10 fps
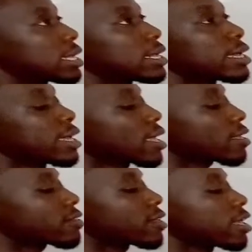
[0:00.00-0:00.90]

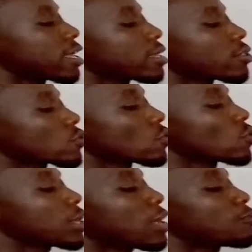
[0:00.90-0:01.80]
is A, so
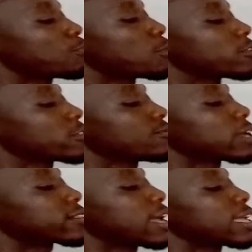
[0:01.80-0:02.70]
we have position
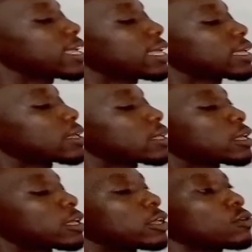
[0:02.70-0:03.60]
vector
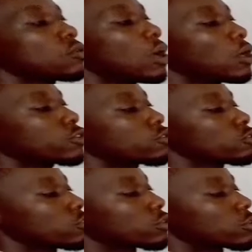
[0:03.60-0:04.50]
A equal
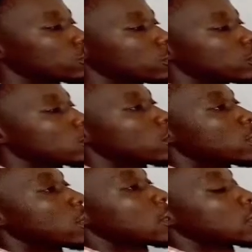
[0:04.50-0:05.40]
to
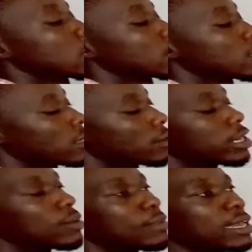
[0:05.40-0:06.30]

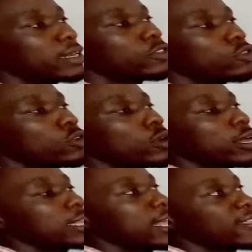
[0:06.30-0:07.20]
the
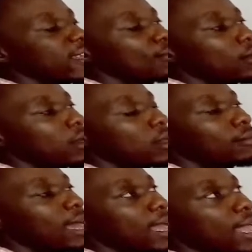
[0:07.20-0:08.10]
magnitude. This time around,
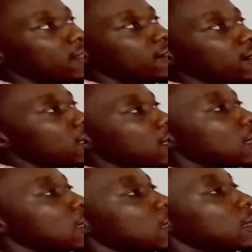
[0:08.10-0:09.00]
my x
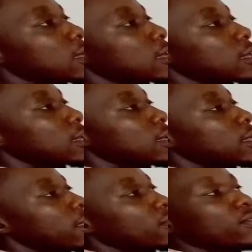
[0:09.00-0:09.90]

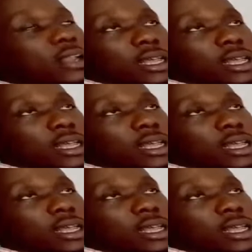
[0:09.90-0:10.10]
is 3